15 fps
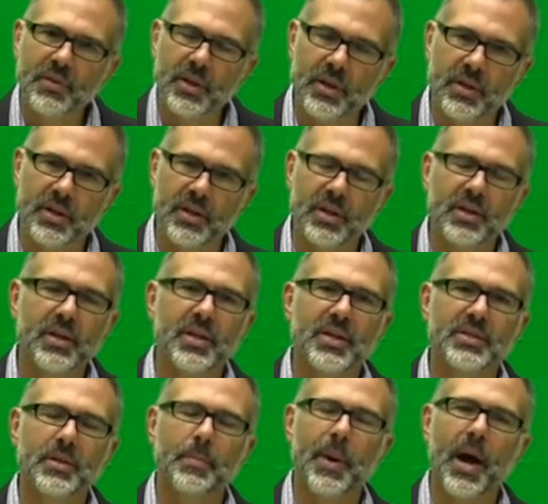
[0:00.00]
validity
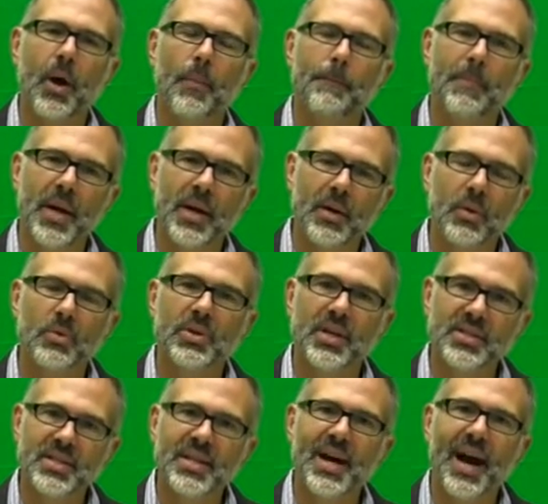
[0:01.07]
is about
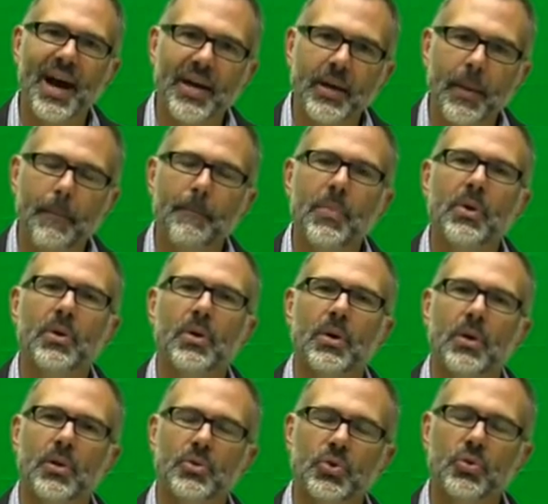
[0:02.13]
does the item,
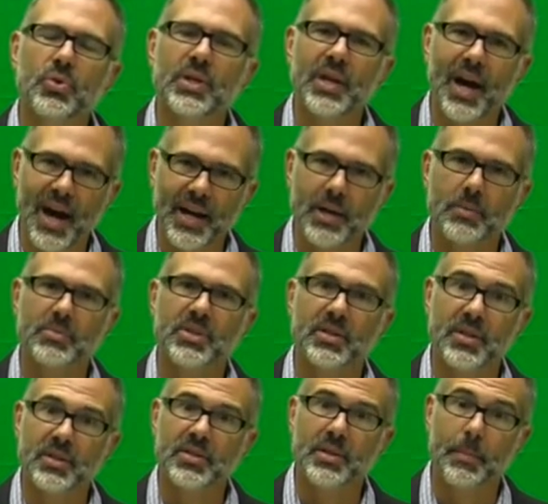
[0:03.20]
do the items and
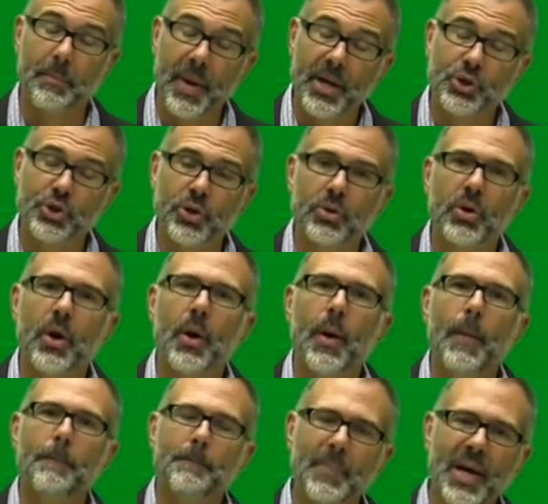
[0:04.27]
does the measure
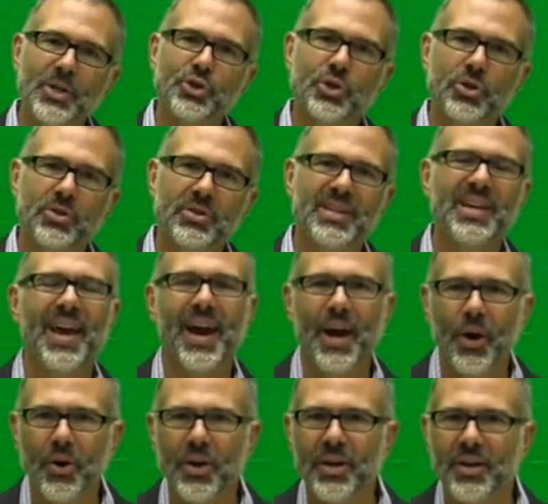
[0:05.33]
the
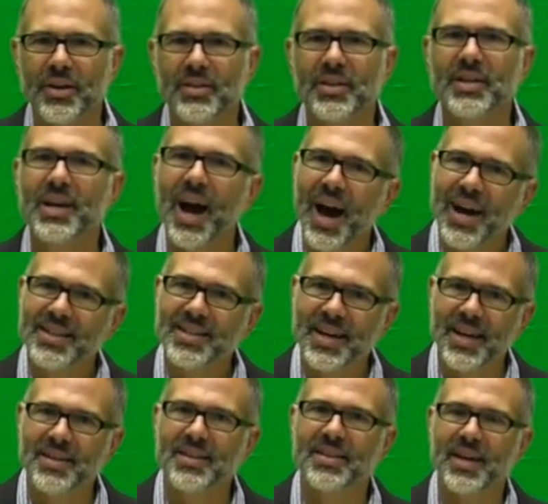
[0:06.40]
area, the
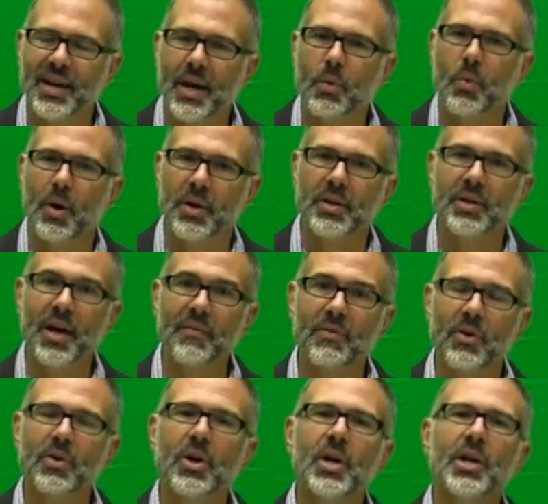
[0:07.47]
content that I want to
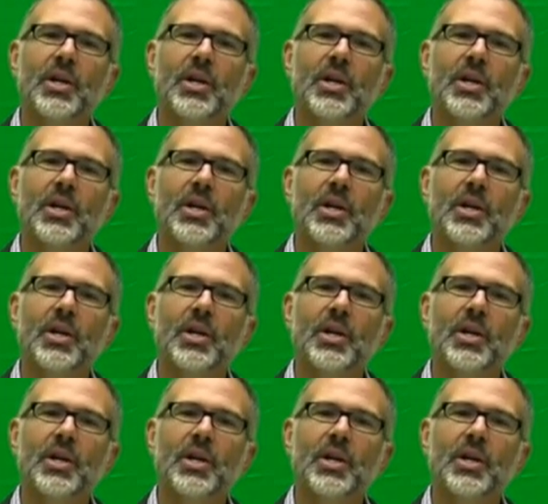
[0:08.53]
cover.